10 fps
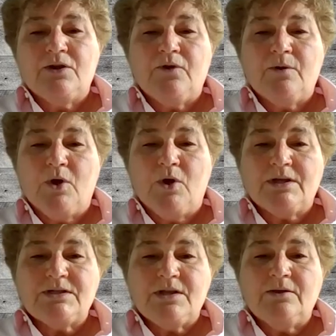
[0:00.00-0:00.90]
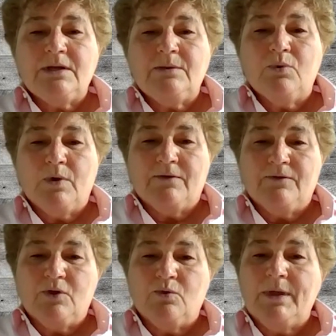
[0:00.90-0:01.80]
from our consulting point of
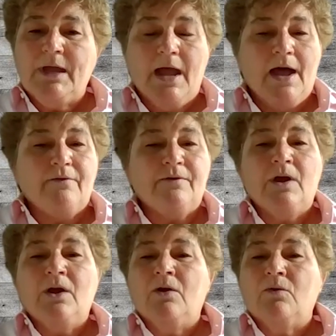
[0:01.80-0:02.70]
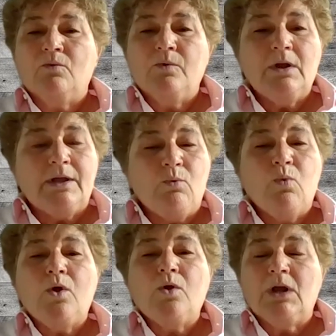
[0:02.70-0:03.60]
view, we have really
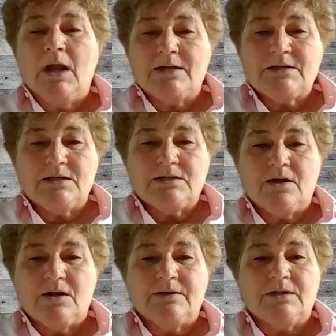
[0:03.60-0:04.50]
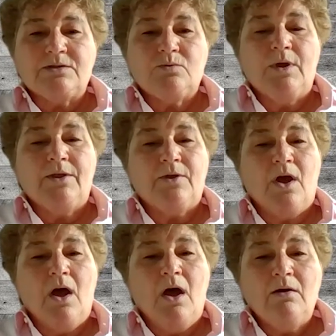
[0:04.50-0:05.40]
world-class consultants with
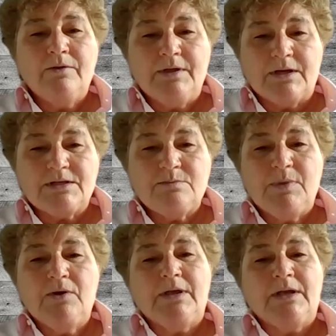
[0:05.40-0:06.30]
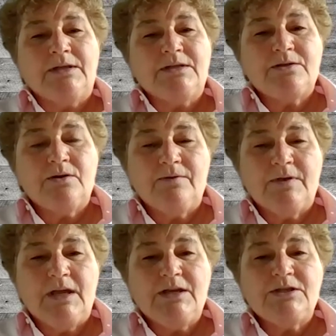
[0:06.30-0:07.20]
all of the experience,
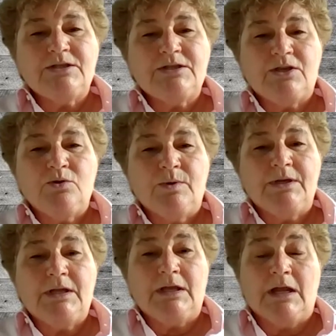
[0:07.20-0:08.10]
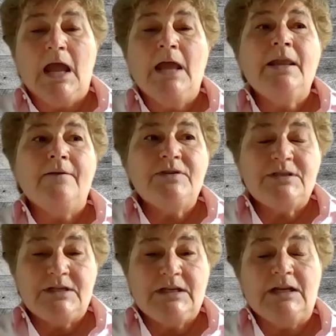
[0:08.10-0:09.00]
certifications that you would need, and they've
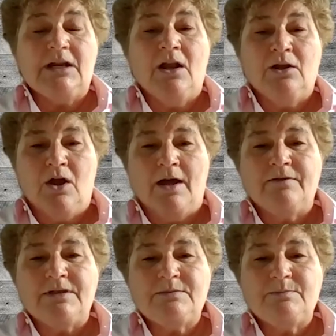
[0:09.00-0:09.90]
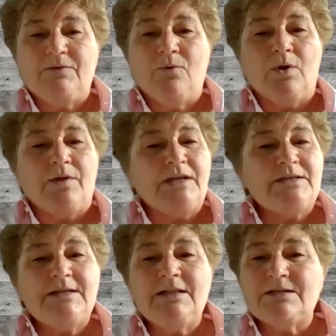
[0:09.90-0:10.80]
seen a lot of this before. They
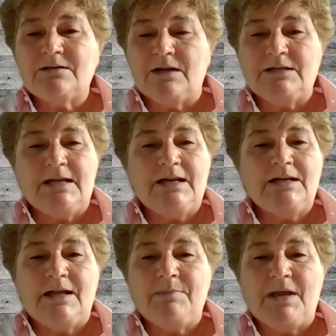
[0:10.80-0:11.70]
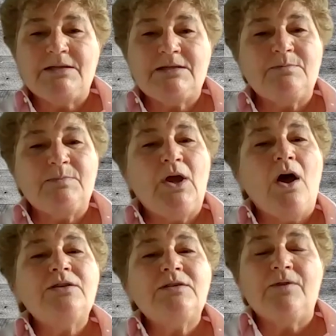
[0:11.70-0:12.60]
see this on a day-to-day basis
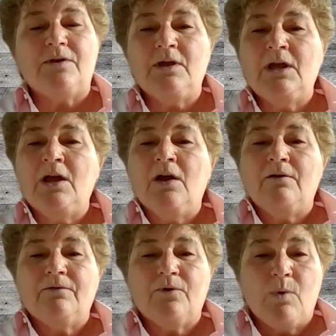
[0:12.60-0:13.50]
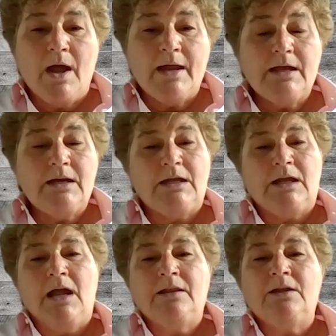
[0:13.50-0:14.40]
because of the
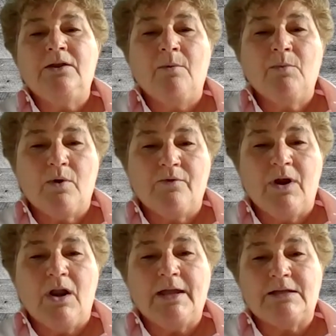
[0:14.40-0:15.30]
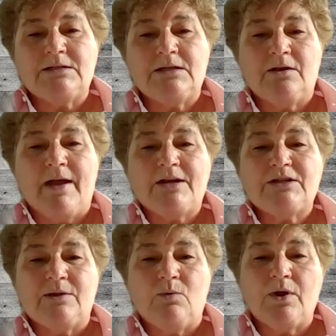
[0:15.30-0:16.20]
variety and the number of clients that they're
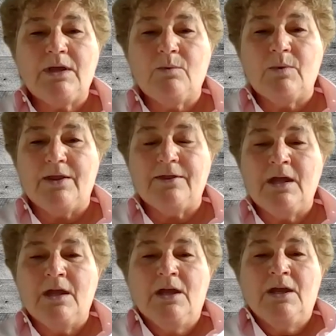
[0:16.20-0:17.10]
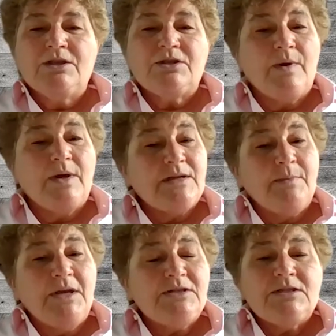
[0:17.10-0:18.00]
actually working with. So as I
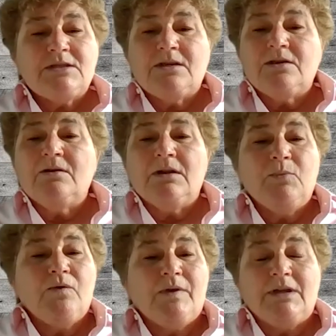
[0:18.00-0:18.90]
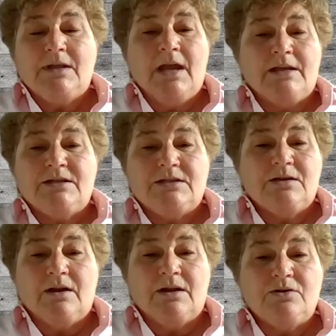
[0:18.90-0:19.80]
mentioned, security moving to the edge is
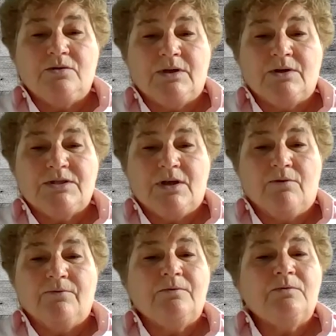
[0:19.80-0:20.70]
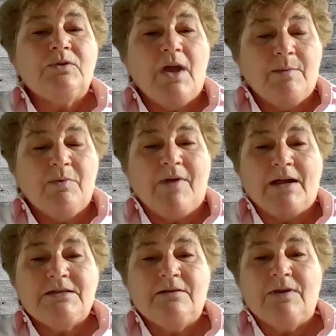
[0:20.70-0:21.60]
not a do-it-yourself type of
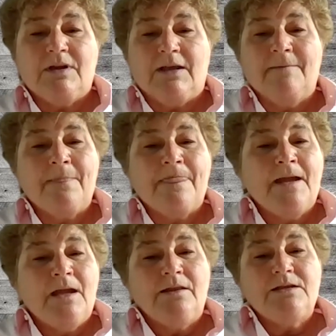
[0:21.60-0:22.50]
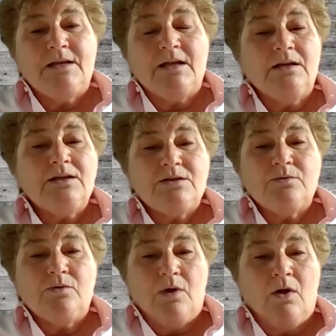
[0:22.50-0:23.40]
activity. And the second is
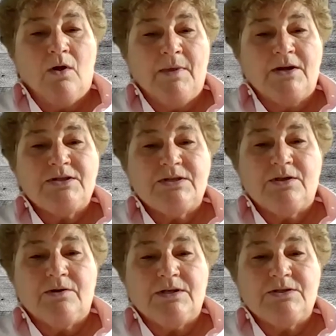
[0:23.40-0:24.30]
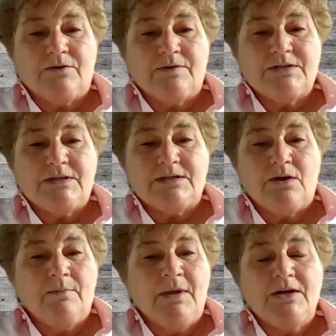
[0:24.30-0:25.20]
through our managed security services.
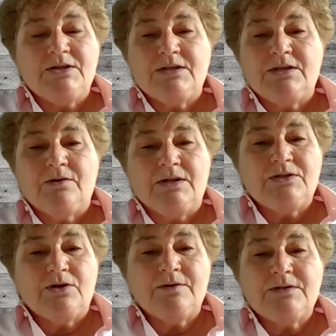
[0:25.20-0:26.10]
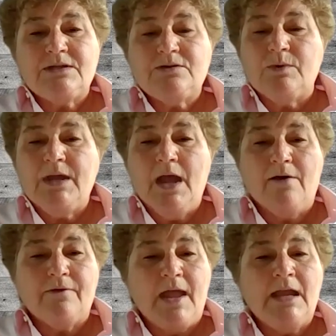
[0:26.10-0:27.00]
Our managed security services, we
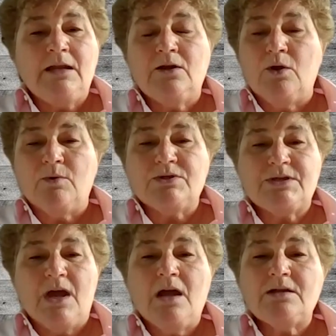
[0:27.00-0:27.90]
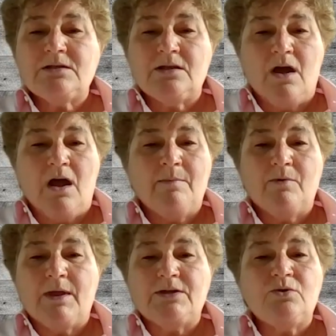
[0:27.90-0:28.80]
have 8 global SOCs that
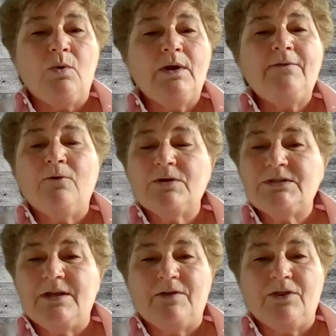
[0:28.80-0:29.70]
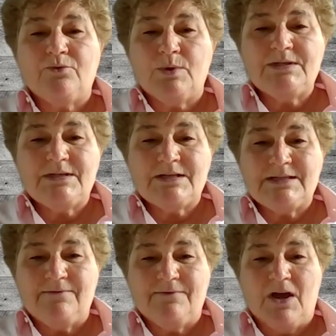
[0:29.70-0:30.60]
operate 24/7,
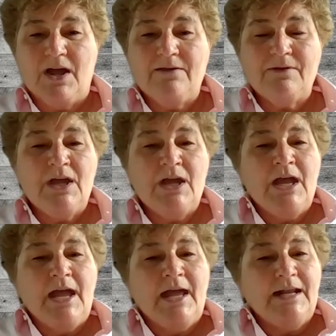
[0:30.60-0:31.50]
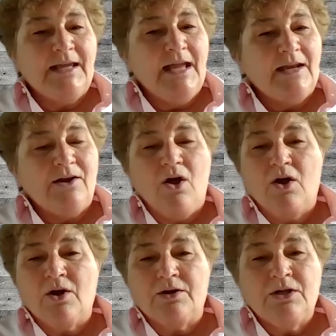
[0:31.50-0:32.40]
365. And again,
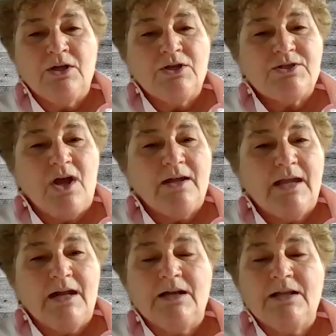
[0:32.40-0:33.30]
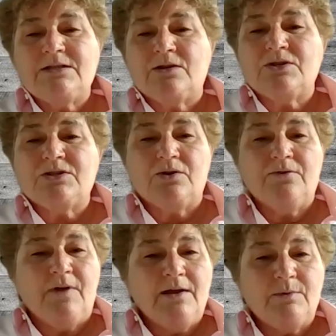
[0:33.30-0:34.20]
our SOC analysts are
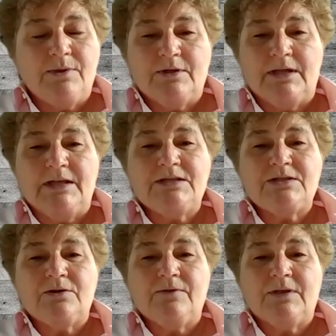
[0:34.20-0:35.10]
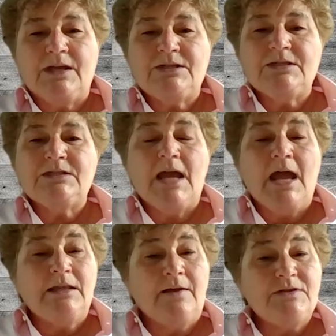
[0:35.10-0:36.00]
certified with the latest certifications,
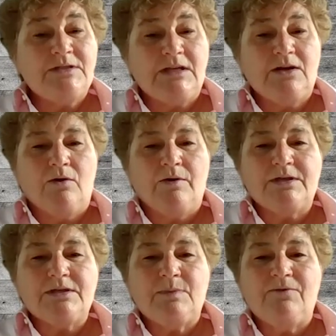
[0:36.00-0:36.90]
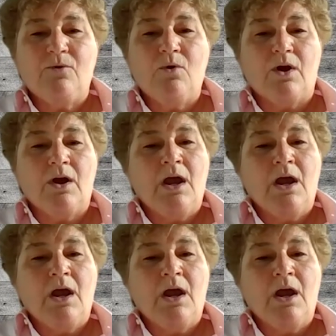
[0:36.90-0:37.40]
and they've seen all of this before.